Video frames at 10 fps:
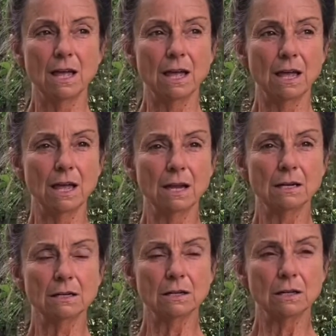
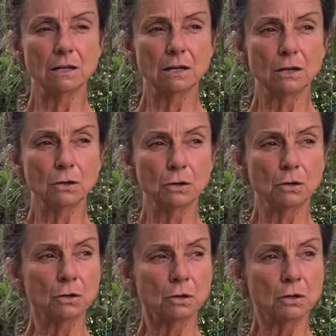And
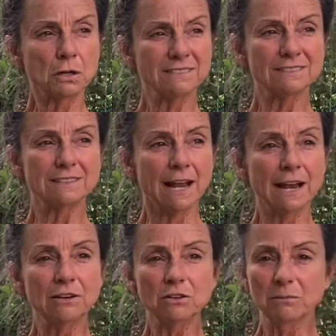kind of
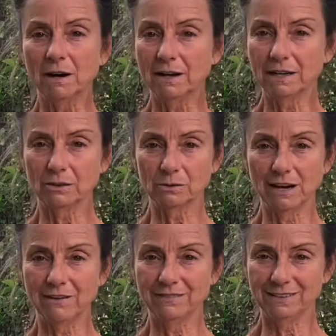scan your body
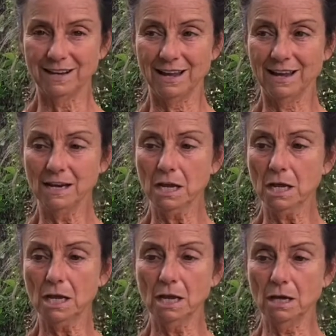throughout the day
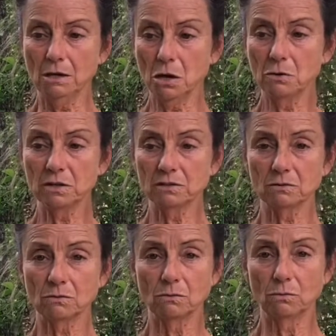and notice
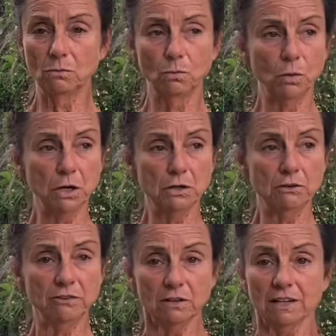where you
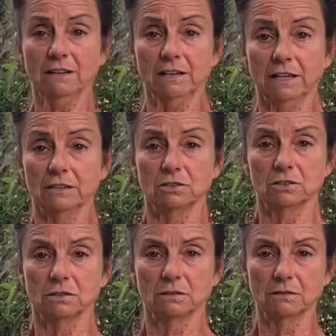feel a clench.
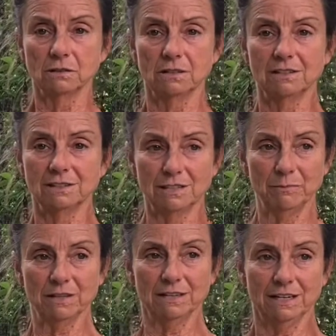Is it
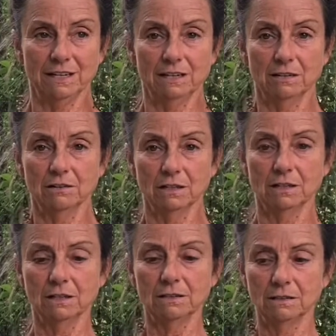typically here?
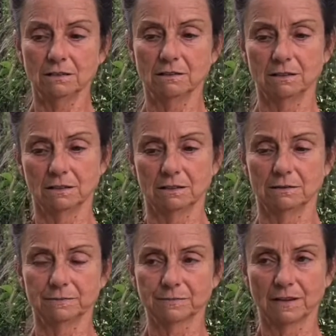Is it
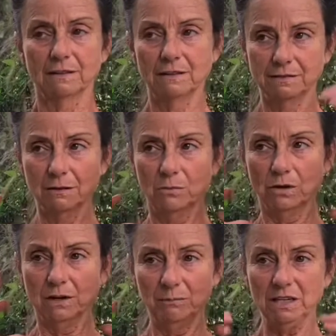somewhere
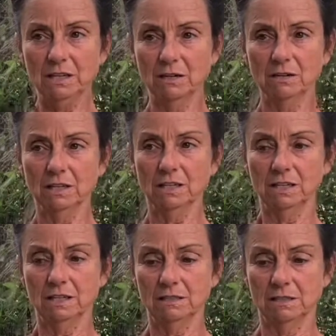up here?
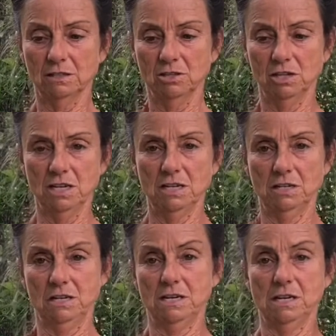Is
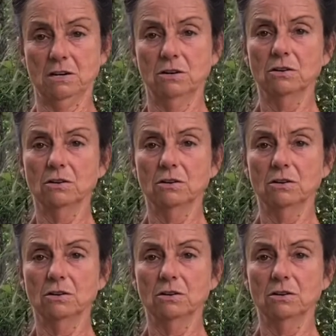it here?